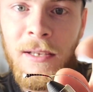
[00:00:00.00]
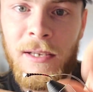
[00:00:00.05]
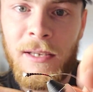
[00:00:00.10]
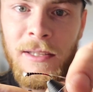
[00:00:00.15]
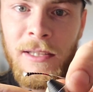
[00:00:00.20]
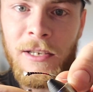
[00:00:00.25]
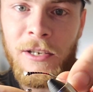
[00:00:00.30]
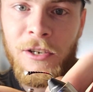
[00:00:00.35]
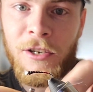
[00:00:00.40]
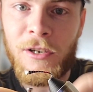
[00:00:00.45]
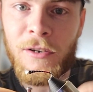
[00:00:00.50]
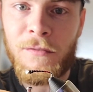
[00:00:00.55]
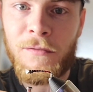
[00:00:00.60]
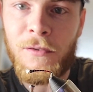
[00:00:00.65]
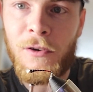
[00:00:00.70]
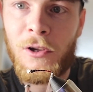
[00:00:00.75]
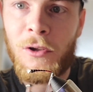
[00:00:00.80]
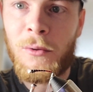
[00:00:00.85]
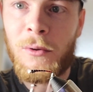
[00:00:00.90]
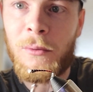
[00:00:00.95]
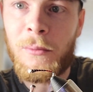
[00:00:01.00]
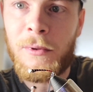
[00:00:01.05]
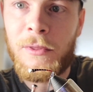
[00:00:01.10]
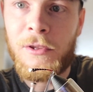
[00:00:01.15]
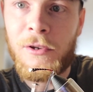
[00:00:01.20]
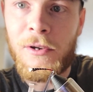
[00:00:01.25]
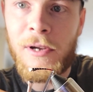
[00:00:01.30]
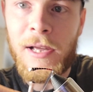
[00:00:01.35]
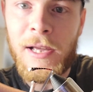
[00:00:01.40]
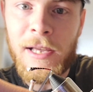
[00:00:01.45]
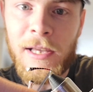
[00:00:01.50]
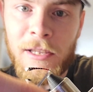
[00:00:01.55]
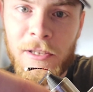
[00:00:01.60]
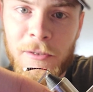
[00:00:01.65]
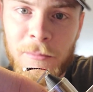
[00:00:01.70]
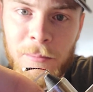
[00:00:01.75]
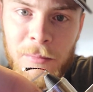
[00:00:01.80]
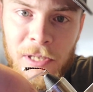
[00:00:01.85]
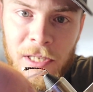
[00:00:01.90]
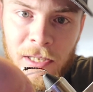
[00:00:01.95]
Now you're going to follow it with your
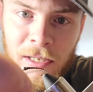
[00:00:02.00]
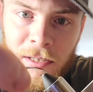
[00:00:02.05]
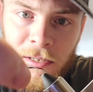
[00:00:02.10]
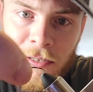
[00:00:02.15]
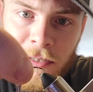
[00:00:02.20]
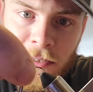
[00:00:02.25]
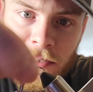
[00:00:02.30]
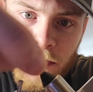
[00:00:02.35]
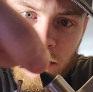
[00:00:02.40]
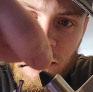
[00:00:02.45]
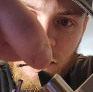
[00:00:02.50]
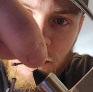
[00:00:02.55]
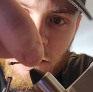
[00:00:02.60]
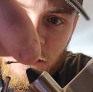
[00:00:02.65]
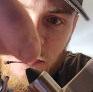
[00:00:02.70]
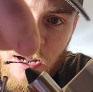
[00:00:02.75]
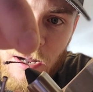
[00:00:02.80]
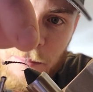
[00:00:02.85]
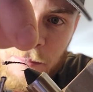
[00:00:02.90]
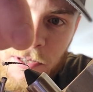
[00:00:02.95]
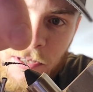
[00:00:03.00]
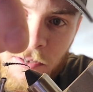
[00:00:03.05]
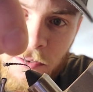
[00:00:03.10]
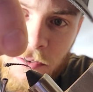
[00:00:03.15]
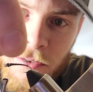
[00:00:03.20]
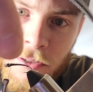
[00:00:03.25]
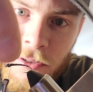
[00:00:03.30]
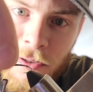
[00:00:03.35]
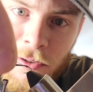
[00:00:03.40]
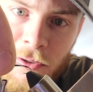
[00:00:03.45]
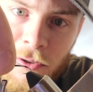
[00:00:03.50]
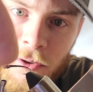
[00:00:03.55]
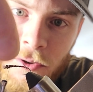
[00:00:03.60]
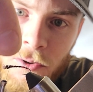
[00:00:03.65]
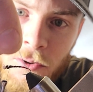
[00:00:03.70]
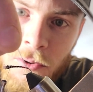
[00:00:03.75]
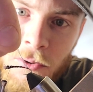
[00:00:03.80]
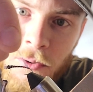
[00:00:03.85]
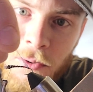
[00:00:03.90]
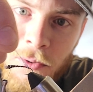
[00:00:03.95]
ASB, wrapping as
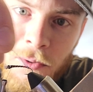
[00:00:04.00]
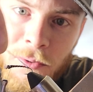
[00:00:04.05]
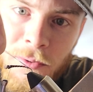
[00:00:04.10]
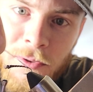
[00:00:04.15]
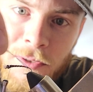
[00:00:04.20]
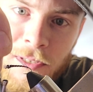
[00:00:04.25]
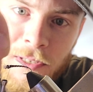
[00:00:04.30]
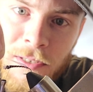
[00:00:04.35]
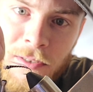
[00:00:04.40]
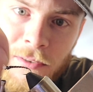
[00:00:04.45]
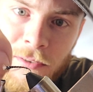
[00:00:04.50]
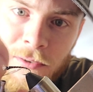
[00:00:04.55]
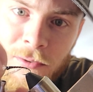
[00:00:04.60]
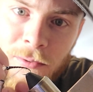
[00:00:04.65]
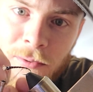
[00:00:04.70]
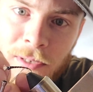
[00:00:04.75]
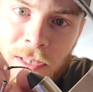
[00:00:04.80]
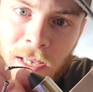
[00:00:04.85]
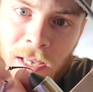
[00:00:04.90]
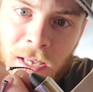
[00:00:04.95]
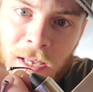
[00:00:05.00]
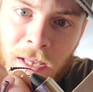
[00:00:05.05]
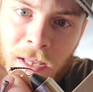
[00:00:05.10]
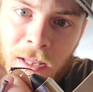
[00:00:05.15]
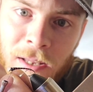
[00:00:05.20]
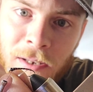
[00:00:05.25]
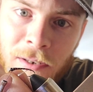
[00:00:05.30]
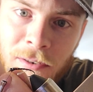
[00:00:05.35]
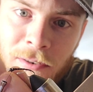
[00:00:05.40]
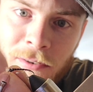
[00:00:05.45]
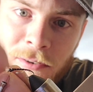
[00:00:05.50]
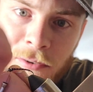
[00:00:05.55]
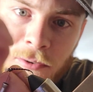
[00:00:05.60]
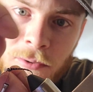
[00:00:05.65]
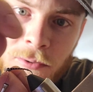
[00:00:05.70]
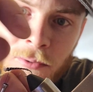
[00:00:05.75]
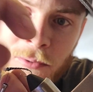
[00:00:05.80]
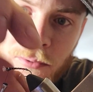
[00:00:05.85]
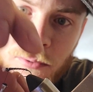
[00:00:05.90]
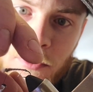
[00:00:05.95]
close as you can
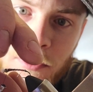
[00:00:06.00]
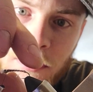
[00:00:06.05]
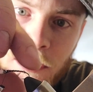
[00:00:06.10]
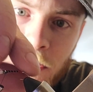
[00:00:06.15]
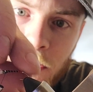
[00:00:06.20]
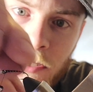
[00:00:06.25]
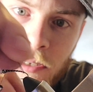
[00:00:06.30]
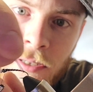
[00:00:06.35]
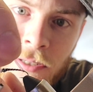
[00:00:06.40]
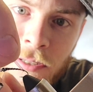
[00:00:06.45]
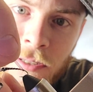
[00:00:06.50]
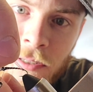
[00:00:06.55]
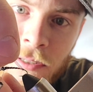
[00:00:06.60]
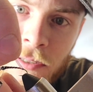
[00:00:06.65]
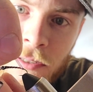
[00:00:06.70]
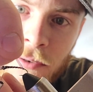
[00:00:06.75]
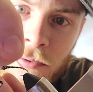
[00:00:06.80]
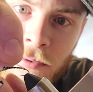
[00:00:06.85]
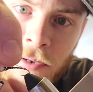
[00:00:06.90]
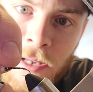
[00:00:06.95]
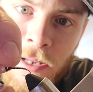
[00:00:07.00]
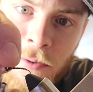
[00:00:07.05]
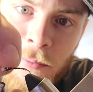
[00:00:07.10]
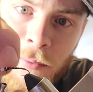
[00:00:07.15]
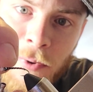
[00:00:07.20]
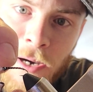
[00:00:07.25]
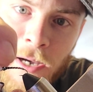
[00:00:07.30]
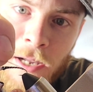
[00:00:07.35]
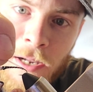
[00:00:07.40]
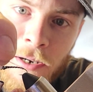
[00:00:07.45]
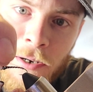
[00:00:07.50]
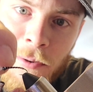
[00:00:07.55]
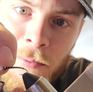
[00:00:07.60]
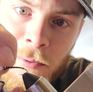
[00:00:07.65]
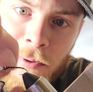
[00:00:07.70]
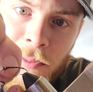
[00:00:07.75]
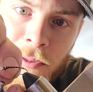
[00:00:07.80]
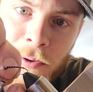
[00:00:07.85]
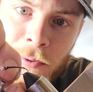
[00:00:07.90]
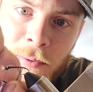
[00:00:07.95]
to the red wire
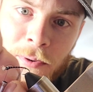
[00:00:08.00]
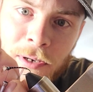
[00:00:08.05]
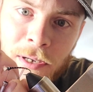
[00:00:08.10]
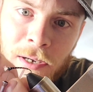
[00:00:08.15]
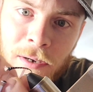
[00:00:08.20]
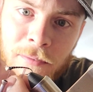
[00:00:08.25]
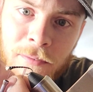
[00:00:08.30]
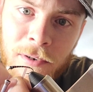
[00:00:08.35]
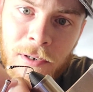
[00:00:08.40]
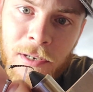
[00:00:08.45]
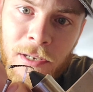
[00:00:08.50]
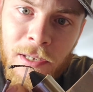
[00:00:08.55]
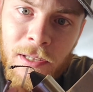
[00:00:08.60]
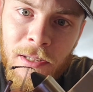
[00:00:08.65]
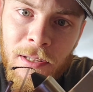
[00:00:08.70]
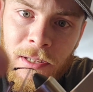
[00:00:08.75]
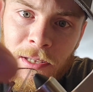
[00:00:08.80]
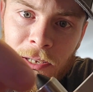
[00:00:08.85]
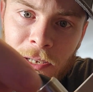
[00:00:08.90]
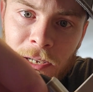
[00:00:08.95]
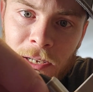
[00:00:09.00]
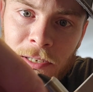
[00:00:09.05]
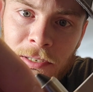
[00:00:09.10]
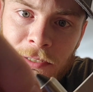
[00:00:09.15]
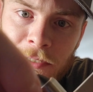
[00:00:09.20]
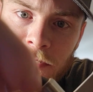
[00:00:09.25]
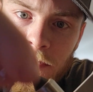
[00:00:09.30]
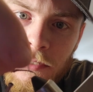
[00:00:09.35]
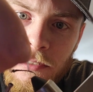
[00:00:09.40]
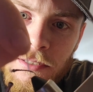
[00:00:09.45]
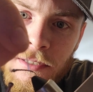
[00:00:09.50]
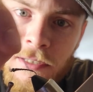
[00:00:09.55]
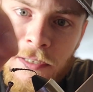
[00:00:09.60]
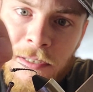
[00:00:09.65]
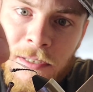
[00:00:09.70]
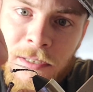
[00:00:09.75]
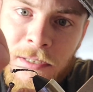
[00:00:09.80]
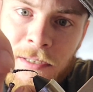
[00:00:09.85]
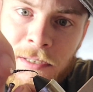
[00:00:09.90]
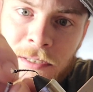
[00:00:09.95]
without covering it like I just
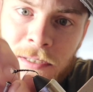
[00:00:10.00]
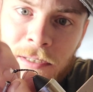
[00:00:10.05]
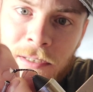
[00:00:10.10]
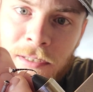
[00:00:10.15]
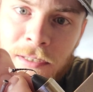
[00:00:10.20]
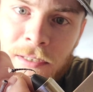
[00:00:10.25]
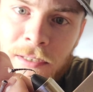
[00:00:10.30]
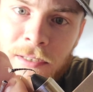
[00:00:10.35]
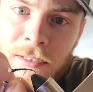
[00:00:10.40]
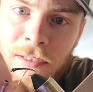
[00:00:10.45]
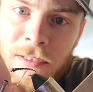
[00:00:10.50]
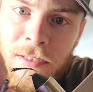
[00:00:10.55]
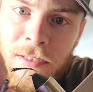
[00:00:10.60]
did.